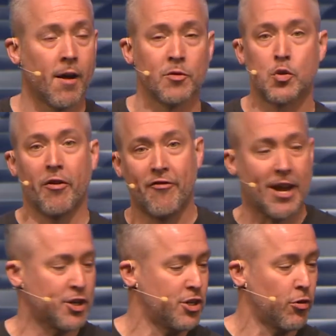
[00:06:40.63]
comes to
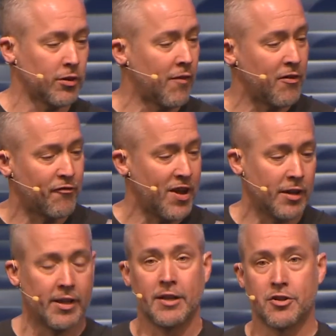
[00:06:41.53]
affection or loving
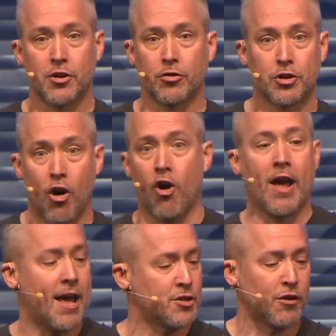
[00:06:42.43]
feelings, your
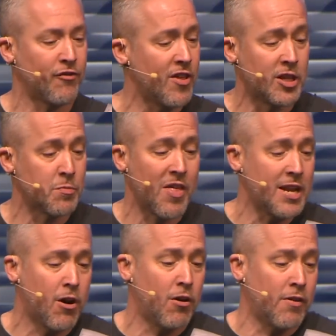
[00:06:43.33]
dog has those feelings, but
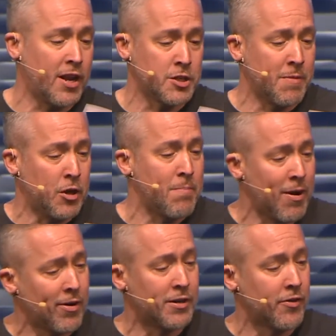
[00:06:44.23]
that, dog, that doesn't make you
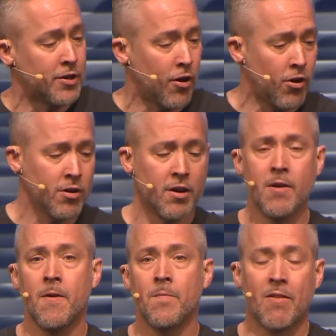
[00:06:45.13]
married to the dog.
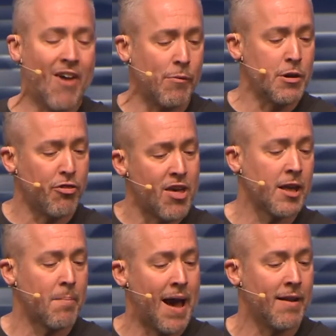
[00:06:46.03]
In fact, when you
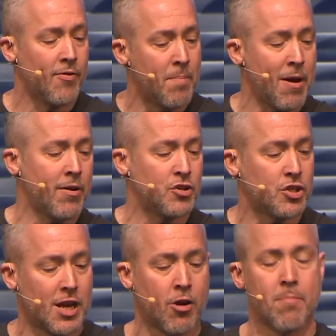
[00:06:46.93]
think about it, the marriage
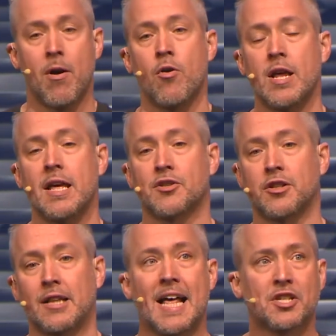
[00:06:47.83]
ceremony is
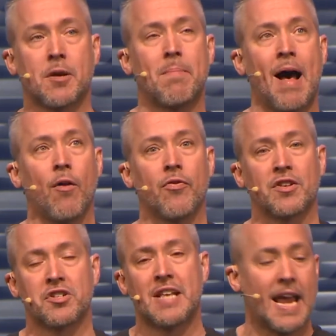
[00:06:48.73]
less about
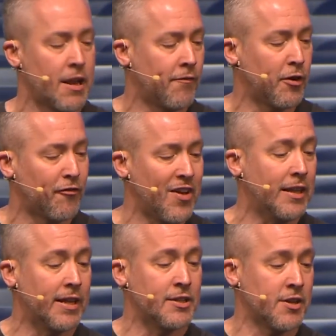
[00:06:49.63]
the state of your
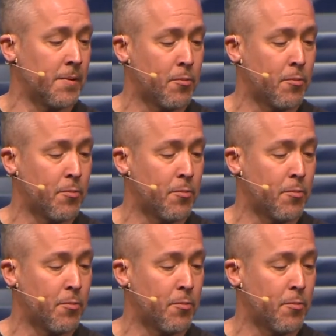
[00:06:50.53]
feelings in the